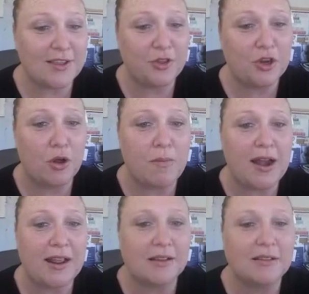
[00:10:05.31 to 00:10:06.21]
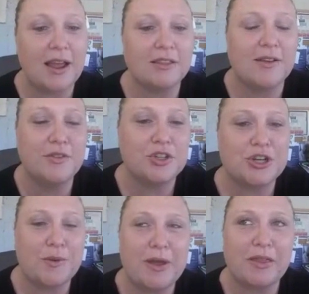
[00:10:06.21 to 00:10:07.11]
If you don't mind, I'd love to
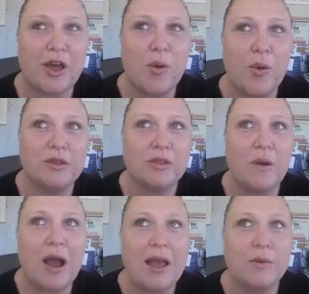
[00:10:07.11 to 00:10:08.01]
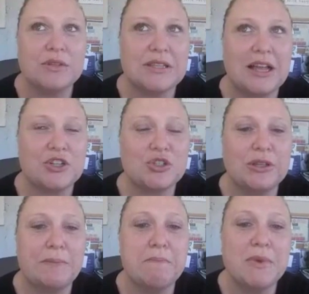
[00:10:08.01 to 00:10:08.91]
share my thought with you, though. I was
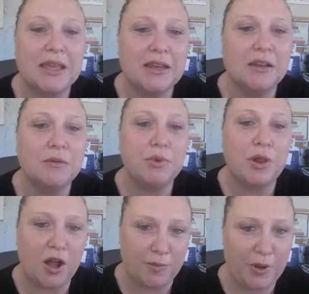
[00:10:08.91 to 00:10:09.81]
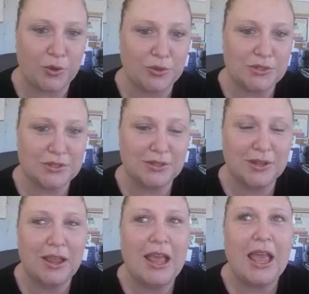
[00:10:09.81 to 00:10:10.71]
actually mid-blog post
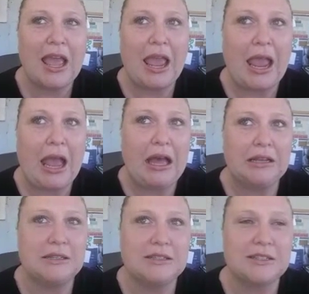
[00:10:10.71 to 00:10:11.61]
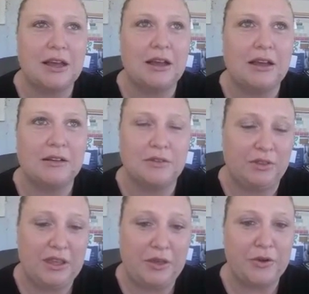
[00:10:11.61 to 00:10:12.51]
and
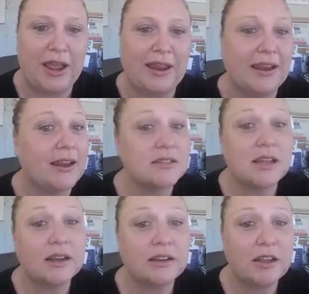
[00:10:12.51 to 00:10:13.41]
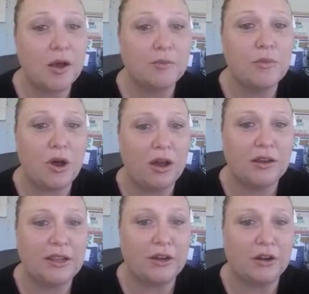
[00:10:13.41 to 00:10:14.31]
the other night, and I decided to come
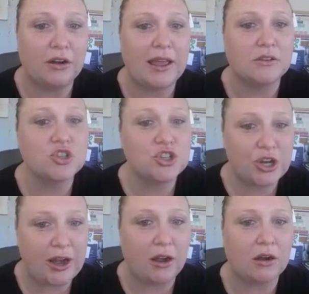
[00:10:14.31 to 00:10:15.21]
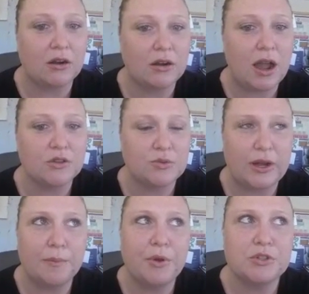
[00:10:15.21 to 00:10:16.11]
on here and share. I was
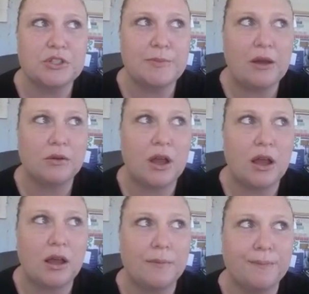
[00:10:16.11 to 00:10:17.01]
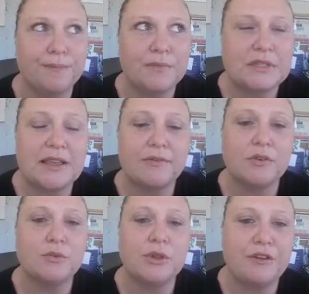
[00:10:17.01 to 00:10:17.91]
writing a post about
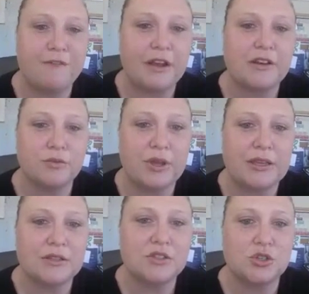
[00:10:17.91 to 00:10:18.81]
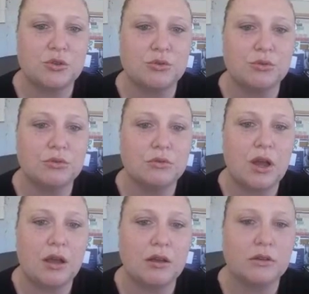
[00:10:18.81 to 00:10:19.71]
7 really effective ways to
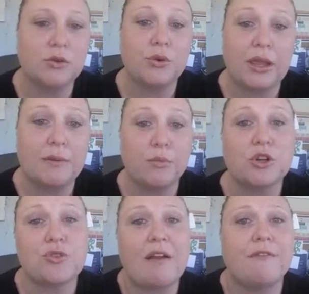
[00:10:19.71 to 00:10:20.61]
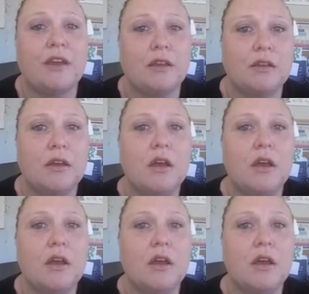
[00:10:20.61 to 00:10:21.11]
create more traffic,